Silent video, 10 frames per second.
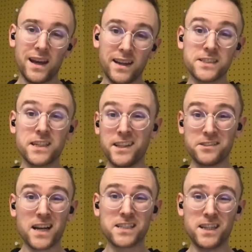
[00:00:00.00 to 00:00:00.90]
And it's,
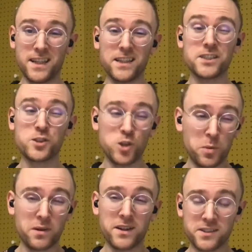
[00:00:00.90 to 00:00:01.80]
these are actually
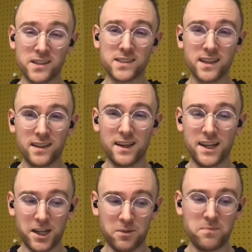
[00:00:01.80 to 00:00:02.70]
super interesting.
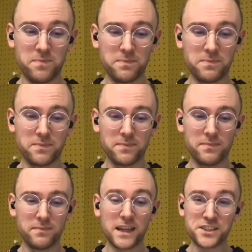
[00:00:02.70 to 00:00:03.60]
Um,
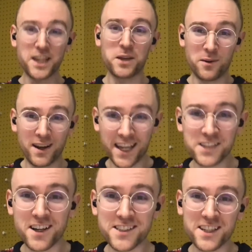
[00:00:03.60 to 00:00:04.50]
like genuinely
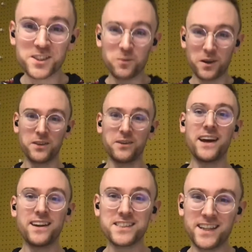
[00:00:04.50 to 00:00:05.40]
interesting. So what you
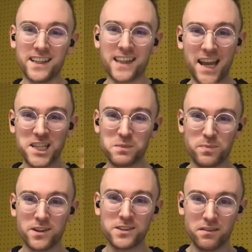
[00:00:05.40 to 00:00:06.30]
get is an intense
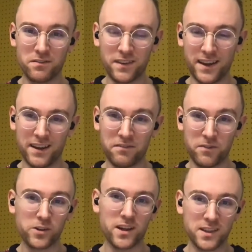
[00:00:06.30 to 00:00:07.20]
burst of uh,
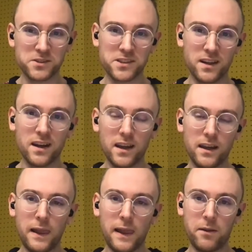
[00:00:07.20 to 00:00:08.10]
photons, which
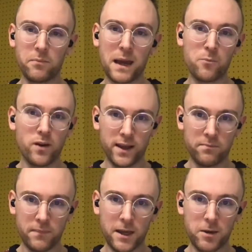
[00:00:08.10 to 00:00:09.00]
um, gamma
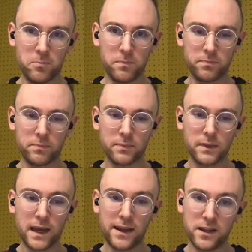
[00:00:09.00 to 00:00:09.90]
ray um,
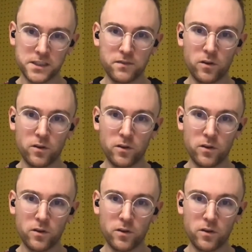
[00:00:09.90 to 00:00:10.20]
energy